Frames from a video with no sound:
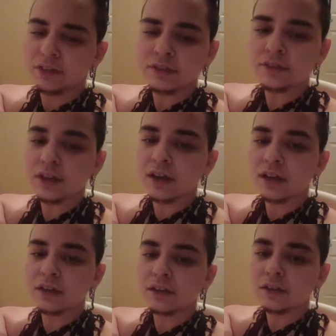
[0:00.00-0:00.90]
"That's
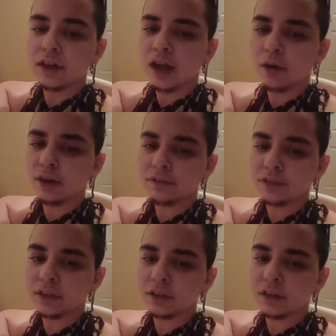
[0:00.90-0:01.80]
not how I
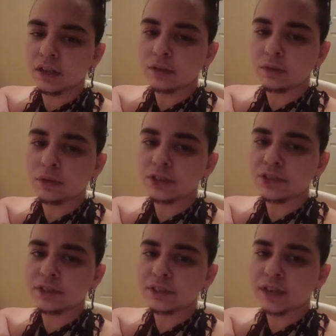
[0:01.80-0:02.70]
feel. I don't want
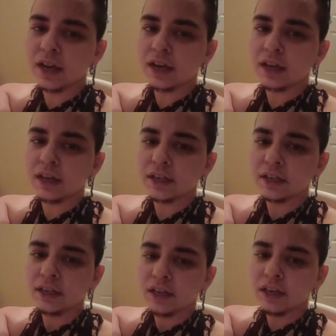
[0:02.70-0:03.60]
you to die.
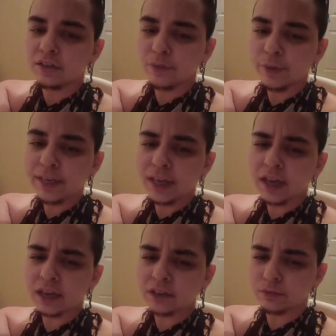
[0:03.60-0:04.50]
If we
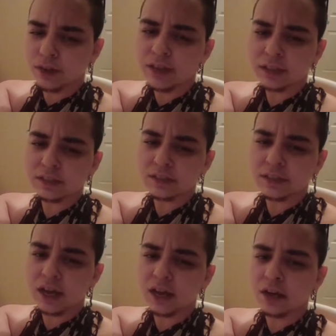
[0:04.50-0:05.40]
can't
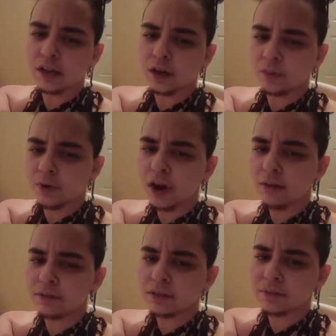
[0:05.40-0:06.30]
reconcile our
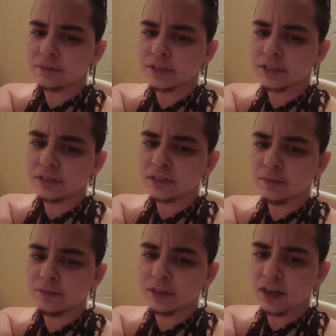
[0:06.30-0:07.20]
problems and
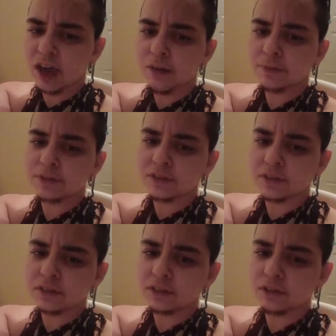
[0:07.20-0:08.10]
something
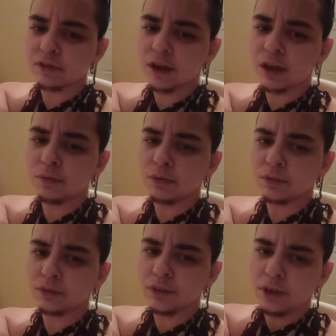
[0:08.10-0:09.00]
happens to you, I
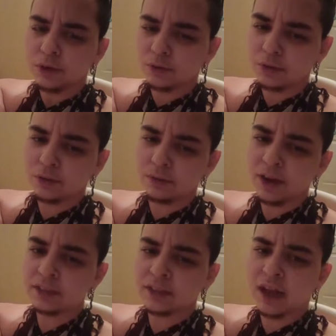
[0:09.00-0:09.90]
will
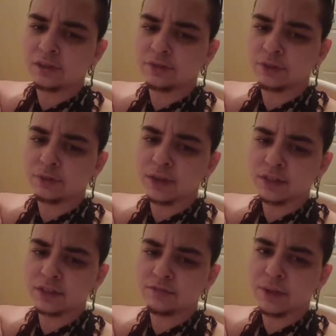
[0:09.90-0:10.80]
regret that for the
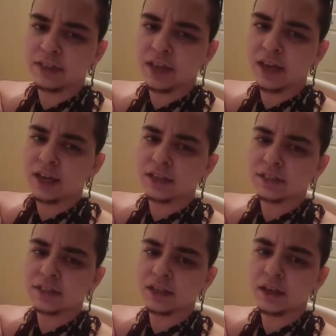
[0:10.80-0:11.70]
rest of my
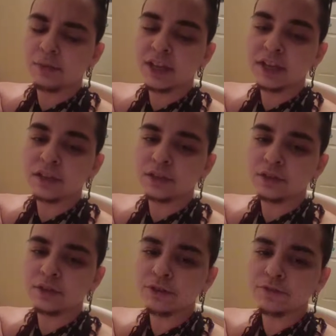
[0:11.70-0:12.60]
days." And I'm like,
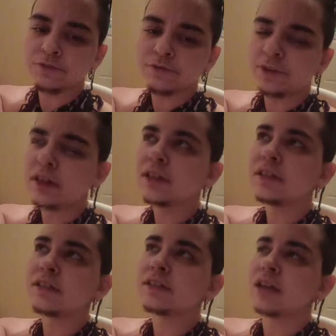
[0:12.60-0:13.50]
your
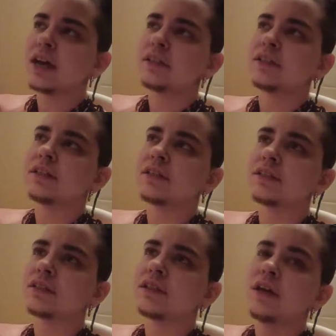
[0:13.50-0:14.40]
fucking
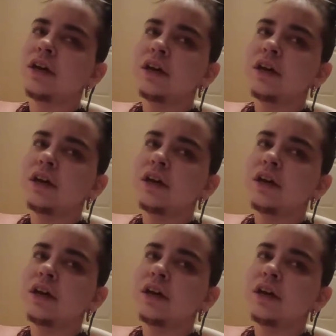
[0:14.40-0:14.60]
sadness